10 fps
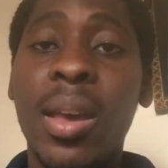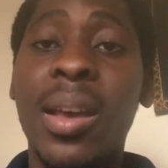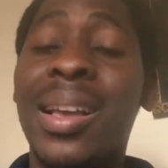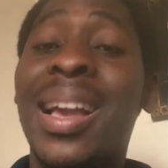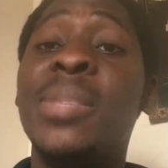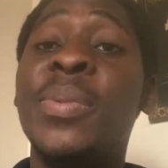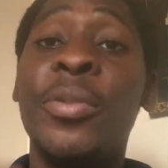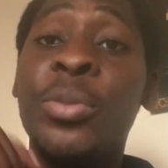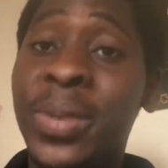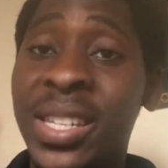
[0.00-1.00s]
Guys, before we
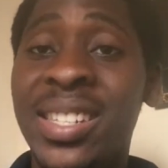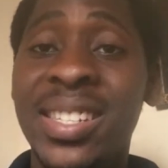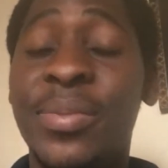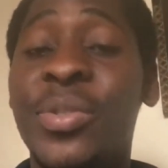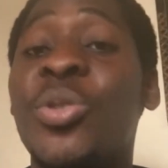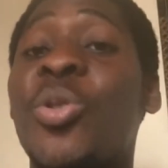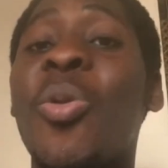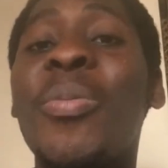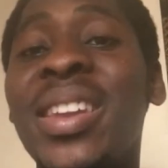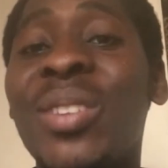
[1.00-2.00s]
begin this video,
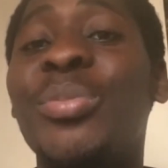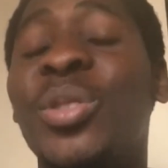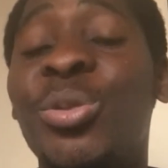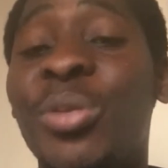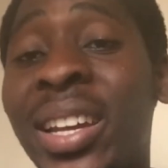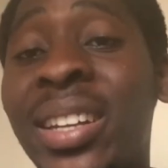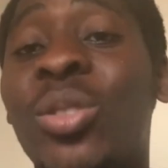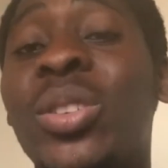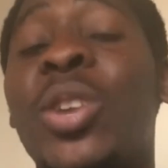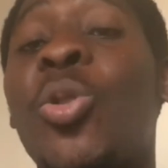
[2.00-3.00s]
comment down below right now
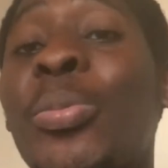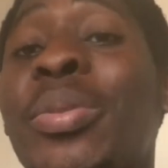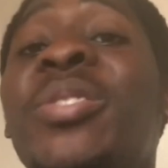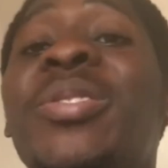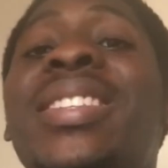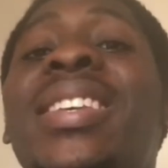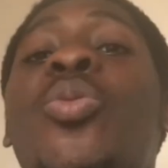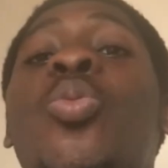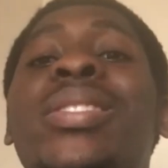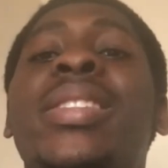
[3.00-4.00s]
the company you think
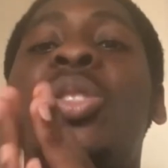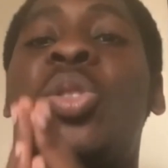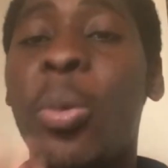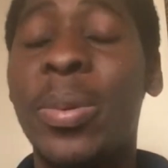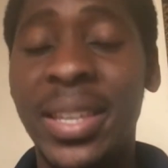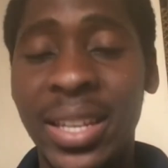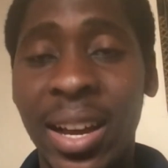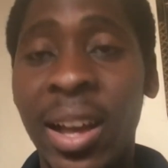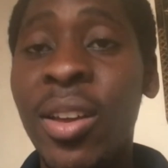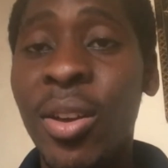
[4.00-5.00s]
was the top gainer
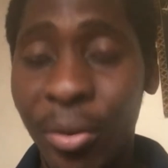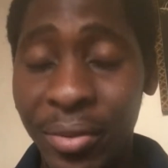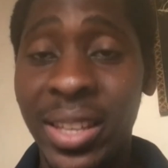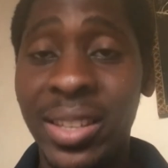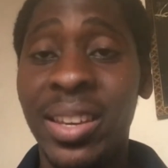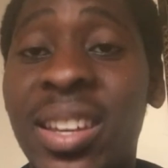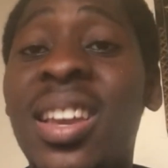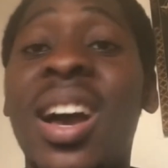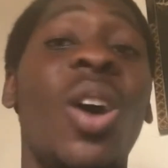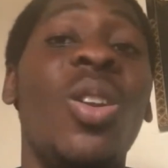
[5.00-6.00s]
of the year.
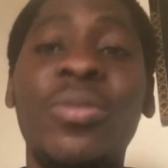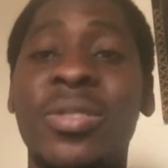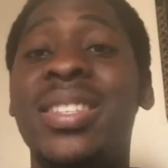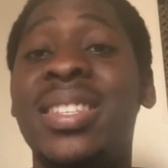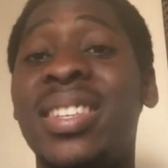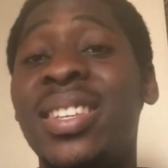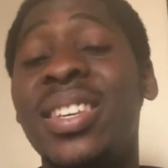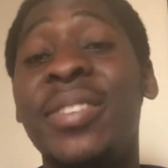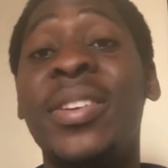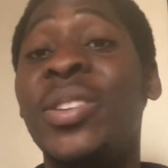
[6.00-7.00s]
I would love to see
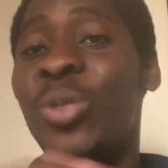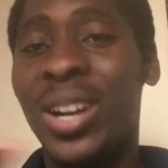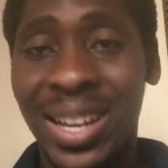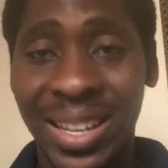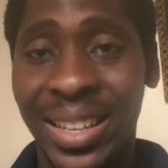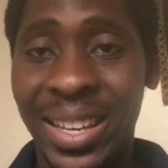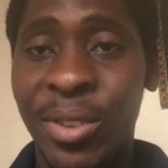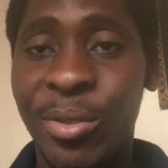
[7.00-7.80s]
if anyone can get it right.